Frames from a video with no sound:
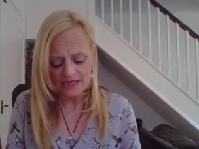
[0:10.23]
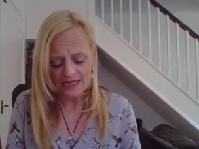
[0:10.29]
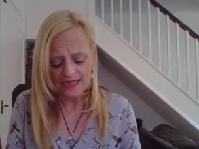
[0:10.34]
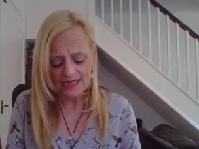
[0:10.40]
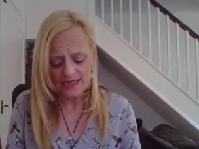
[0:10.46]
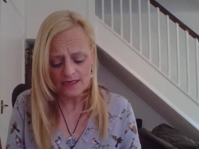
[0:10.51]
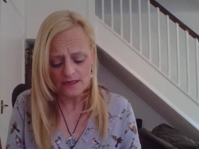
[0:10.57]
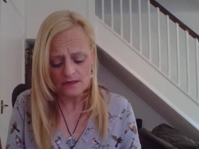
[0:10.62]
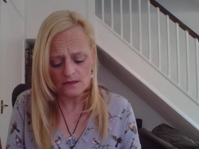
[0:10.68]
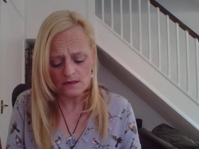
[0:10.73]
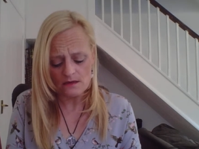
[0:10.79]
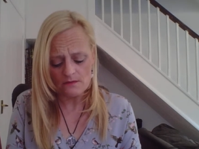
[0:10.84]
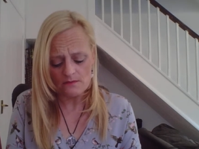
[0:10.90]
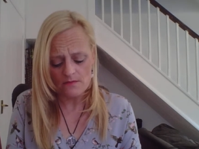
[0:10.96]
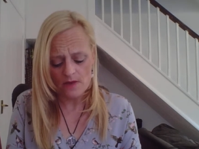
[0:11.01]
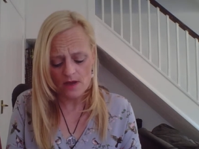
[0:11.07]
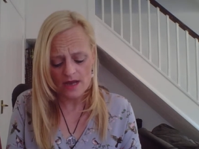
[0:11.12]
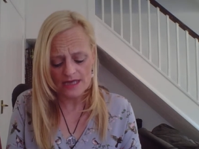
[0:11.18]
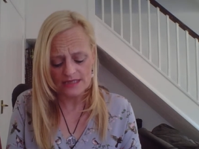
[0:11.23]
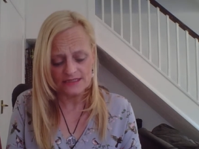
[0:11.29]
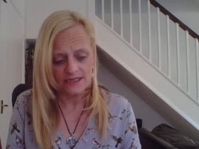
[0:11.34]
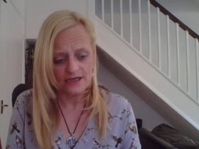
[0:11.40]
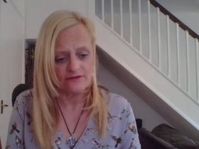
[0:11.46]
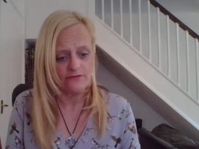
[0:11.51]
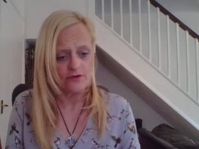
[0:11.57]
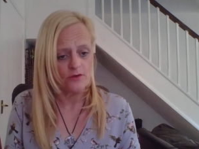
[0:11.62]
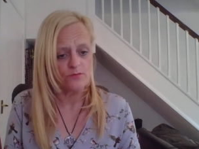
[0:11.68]
in my
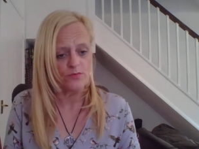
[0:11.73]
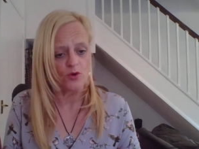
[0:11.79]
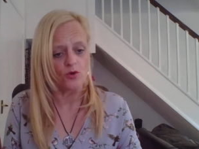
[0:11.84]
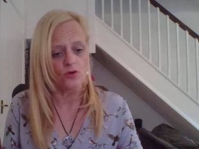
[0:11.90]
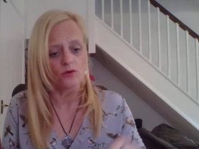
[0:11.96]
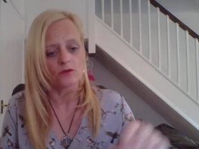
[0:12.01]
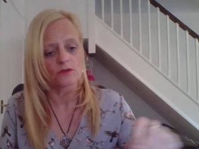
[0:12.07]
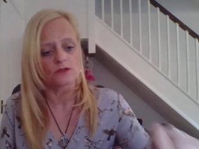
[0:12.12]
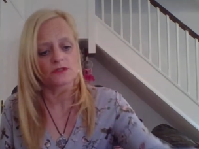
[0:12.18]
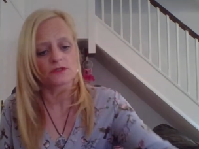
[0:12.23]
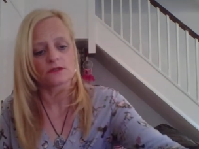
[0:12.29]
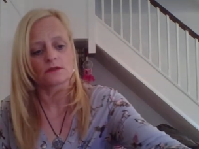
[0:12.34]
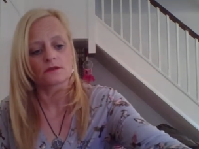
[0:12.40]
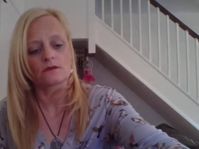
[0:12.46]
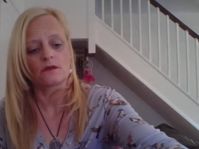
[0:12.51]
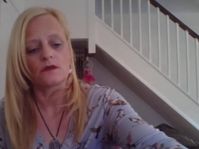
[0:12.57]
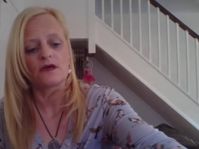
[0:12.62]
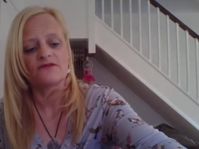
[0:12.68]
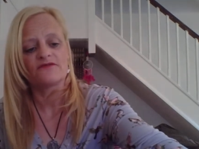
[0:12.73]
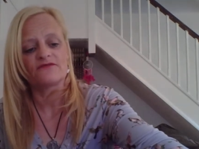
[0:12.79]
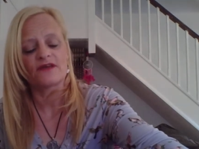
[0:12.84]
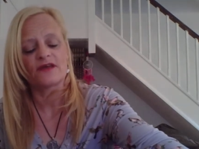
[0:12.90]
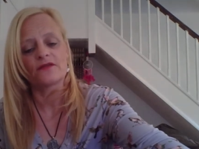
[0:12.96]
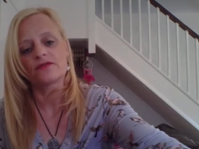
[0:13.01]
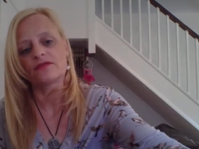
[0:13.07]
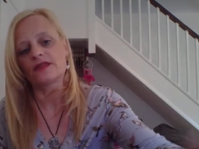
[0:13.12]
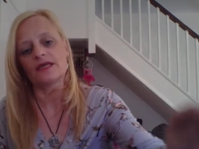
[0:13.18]
tarot box, I
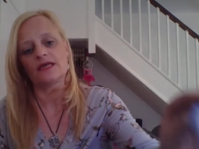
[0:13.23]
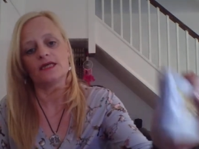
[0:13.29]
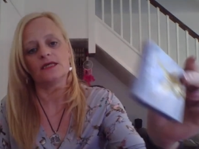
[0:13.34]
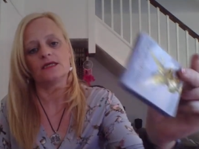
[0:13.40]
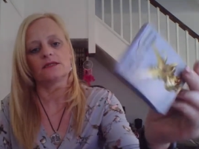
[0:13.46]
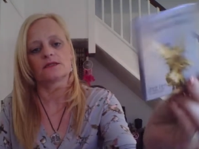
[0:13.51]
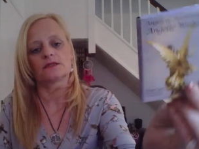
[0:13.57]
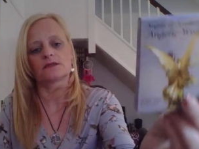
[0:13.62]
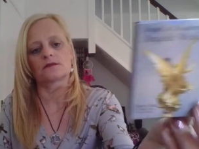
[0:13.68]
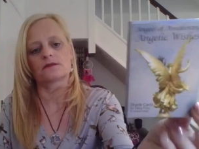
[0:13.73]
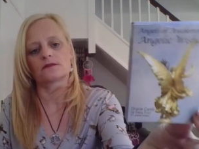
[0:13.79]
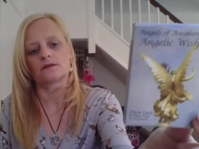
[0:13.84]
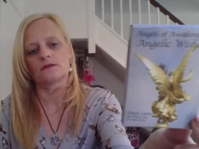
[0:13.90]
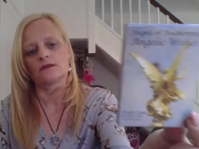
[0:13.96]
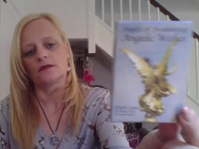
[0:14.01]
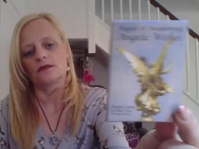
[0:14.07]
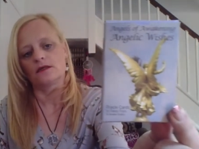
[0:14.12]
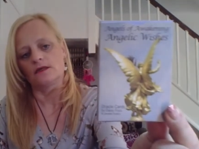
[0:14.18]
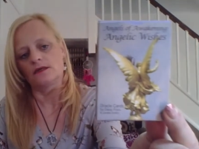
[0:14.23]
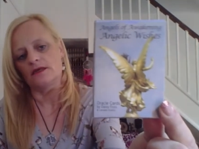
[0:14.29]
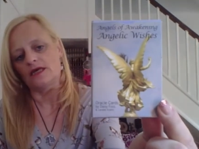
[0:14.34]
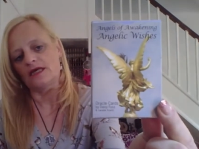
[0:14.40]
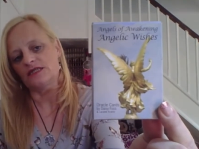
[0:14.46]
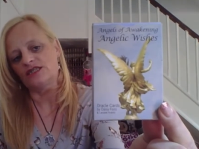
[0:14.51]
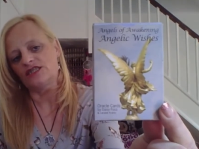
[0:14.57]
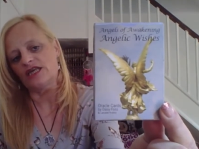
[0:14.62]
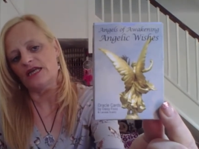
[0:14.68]
found these
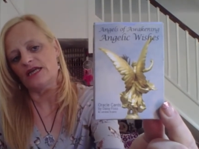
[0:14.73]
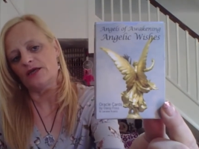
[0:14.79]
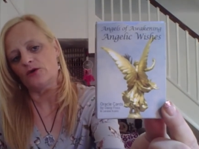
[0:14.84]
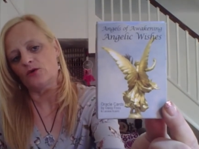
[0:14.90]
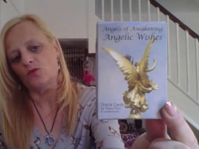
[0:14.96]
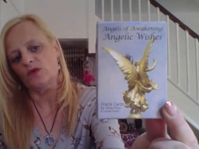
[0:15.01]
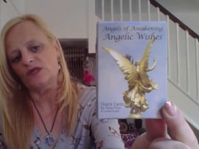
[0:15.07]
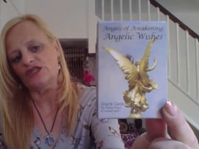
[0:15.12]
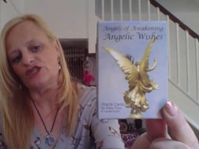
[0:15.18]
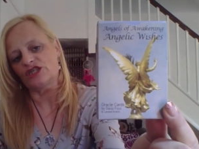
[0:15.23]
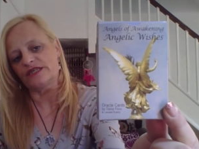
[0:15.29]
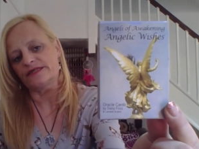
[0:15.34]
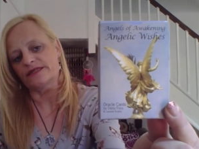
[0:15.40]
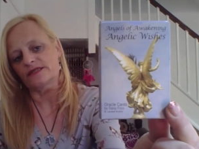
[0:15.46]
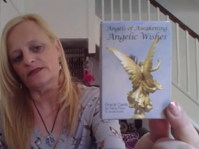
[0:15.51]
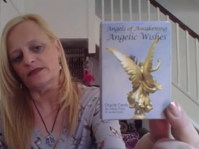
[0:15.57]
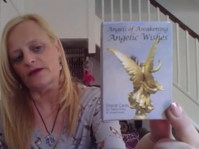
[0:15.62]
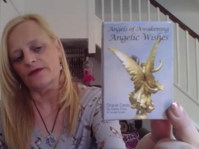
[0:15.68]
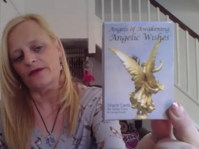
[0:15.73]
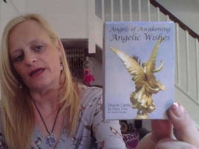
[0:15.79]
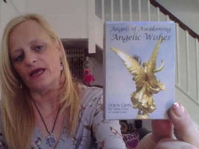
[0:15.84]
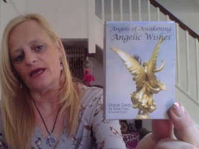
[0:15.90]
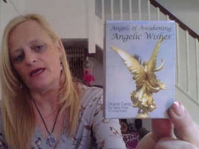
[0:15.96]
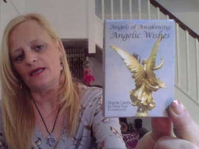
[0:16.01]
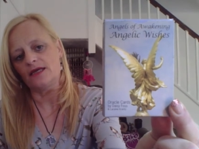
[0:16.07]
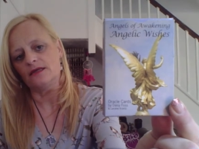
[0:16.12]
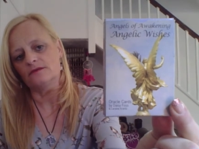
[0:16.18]
Angelic Wishes,
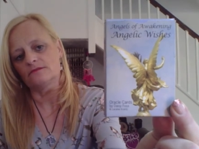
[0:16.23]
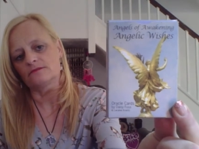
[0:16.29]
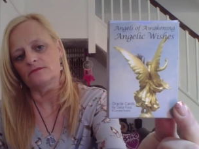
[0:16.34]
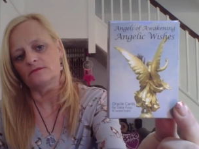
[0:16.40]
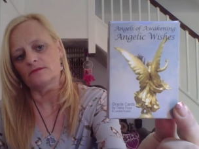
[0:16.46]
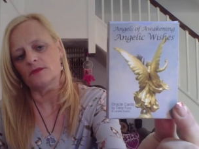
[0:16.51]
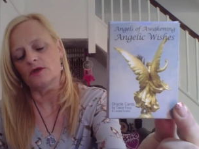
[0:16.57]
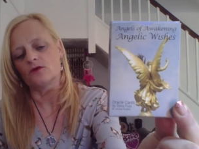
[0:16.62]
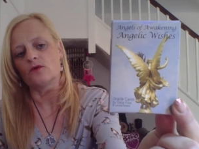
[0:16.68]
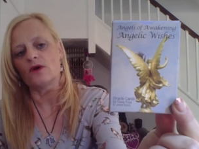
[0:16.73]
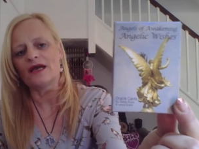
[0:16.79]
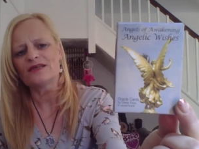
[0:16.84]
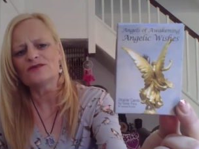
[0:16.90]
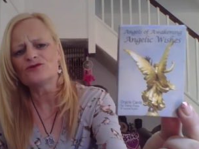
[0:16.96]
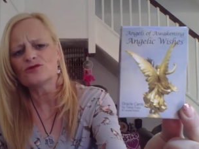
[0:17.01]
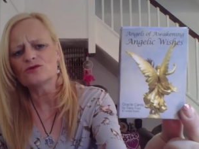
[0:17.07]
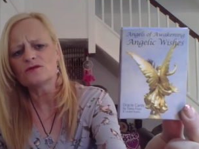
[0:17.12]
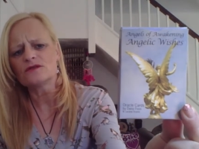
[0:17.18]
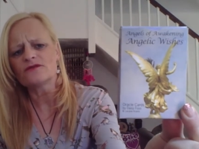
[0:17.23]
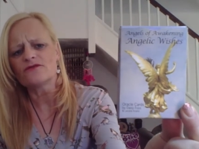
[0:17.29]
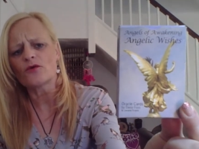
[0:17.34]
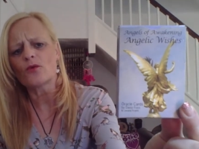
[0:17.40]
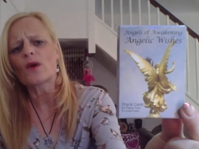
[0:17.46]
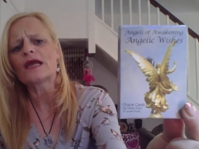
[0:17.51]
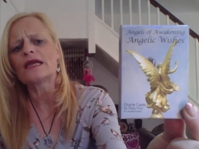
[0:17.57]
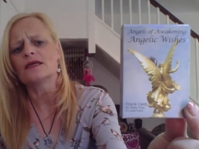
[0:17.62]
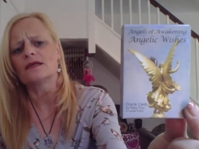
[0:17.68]
okay? Oh, Angels of
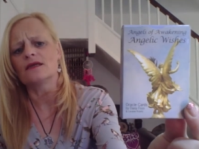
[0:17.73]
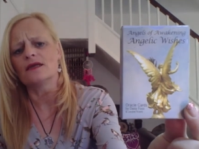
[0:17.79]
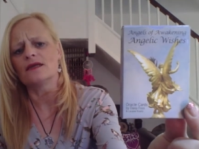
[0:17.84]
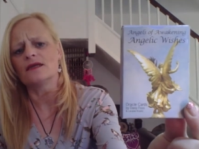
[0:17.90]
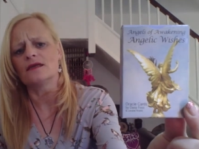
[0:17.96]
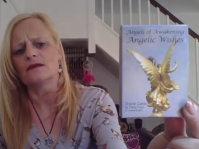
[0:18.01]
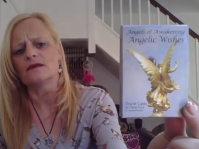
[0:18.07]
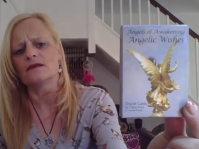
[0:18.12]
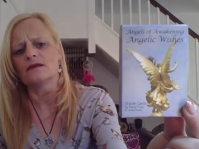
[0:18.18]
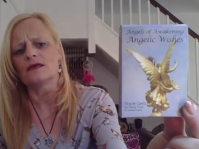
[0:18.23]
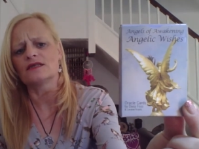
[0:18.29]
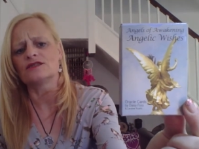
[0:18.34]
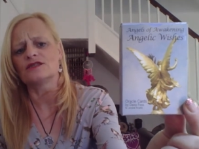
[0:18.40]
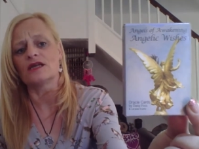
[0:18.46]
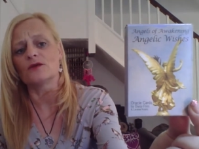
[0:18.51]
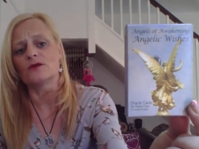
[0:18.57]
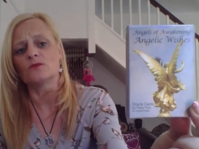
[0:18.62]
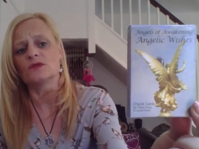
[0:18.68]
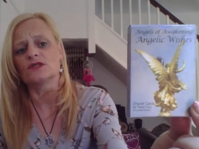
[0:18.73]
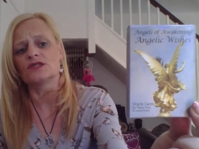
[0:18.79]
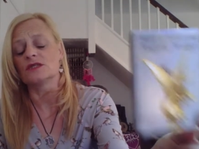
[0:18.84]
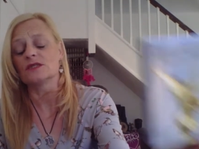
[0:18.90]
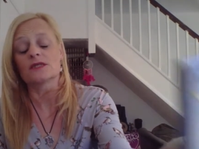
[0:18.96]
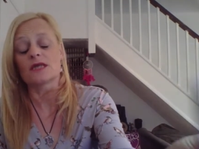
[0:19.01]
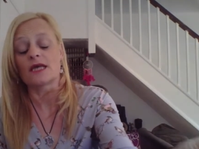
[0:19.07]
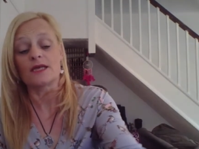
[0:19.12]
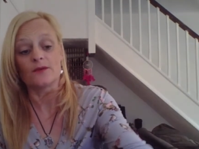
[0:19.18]
Awakening, Angelic
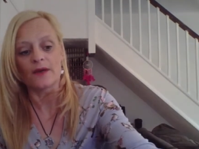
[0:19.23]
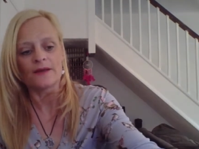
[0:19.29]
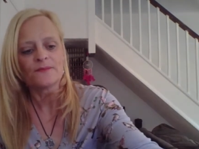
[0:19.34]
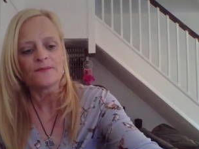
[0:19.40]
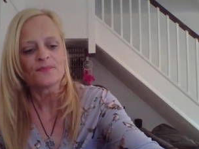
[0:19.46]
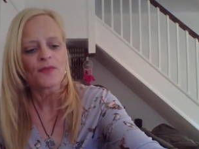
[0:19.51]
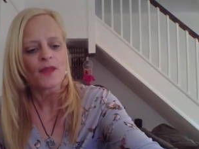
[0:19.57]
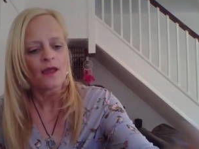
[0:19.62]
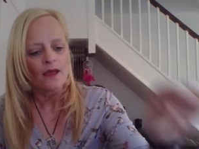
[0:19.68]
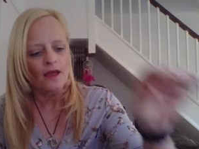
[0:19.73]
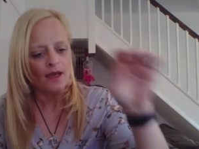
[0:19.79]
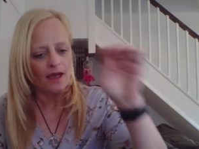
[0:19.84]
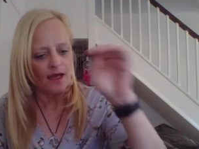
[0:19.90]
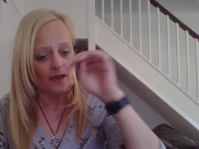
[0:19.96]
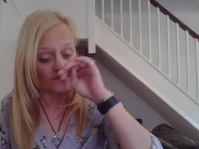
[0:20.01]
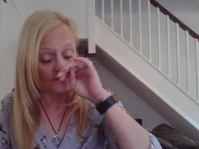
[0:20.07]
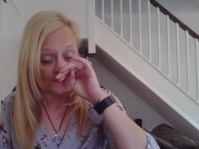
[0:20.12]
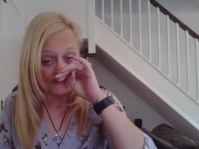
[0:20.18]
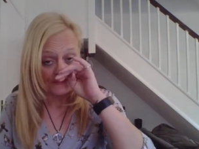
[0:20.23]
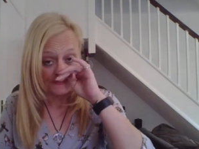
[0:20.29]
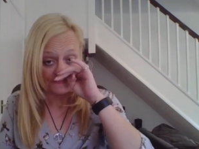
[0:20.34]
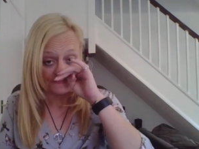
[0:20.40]
Wishes. Anyway, um,